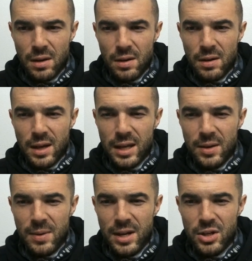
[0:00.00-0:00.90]
Okay,
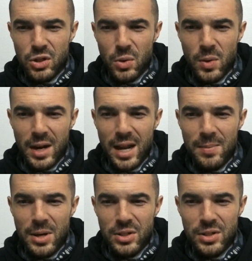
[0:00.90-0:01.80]
can we get a short
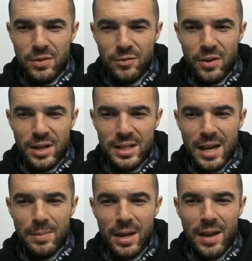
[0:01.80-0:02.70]
animations of funny
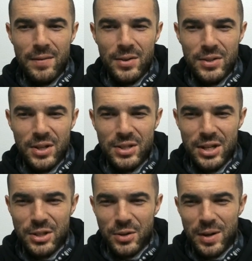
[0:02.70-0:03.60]
type behaviors such
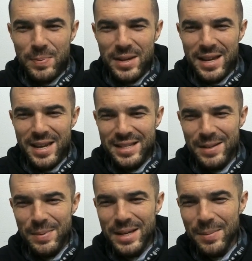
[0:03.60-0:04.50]
as creepy
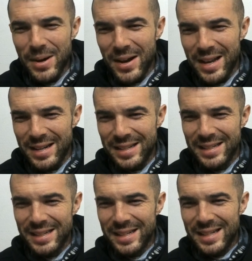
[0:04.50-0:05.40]
ENTP? Come on.
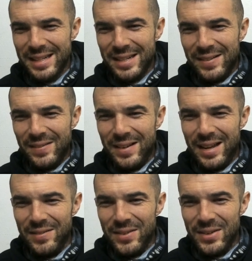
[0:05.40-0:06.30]

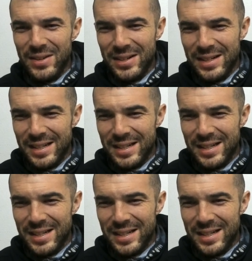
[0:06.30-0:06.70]
Whatever.